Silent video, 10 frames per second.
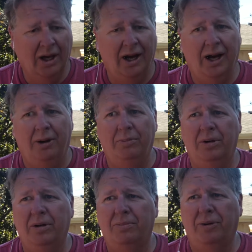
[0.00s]

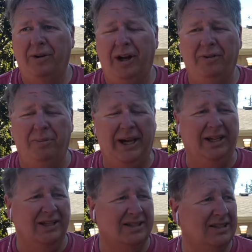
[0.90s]
Preventive
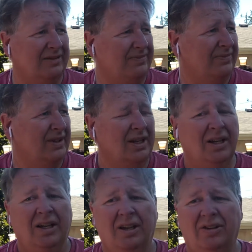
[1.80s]
maintenance.
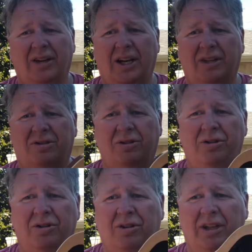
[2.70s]
So I got two
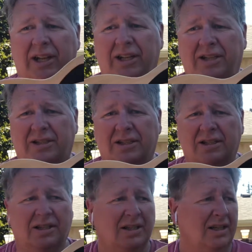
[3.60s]
ukuleles
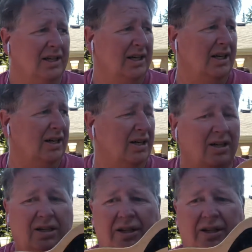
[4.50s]
here.